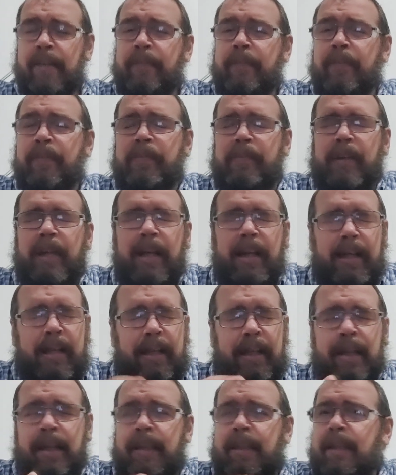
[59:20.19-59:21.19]
If you've got a
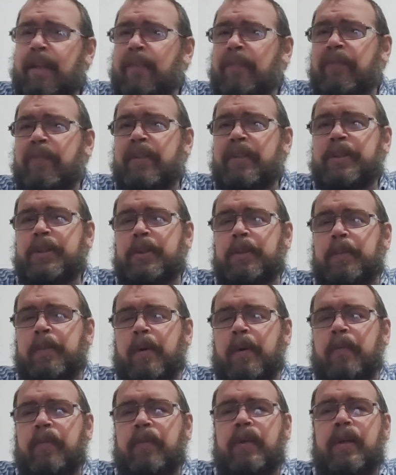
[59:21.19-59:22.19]
gun that fits you
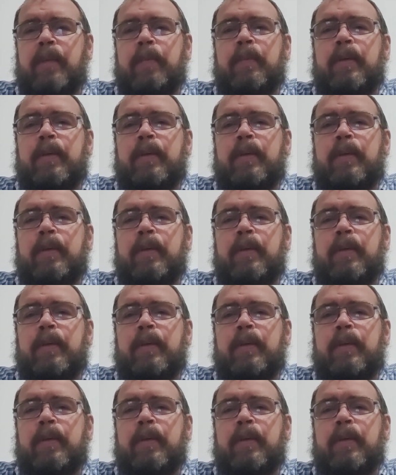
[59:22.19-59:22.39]
perfect,